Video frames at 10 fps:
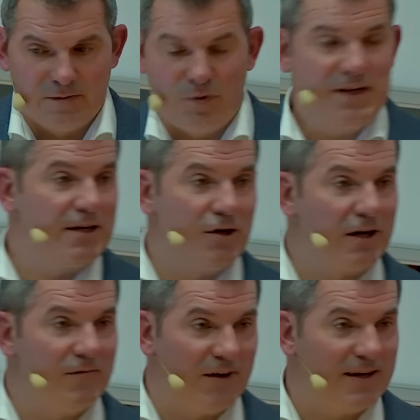we did
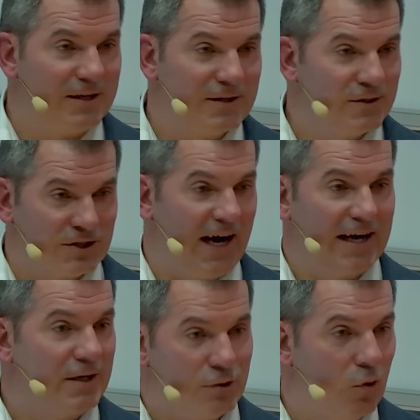not invent
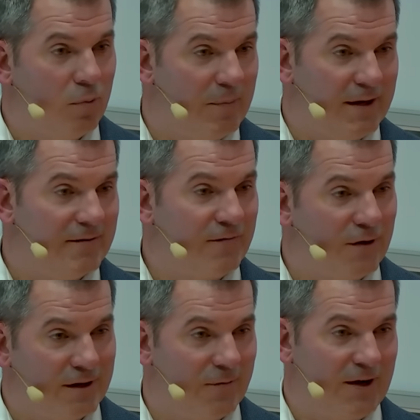targeting dopamine
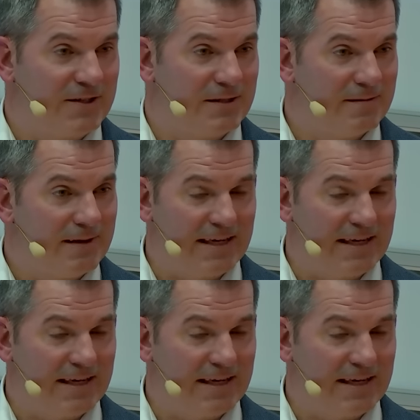for erection.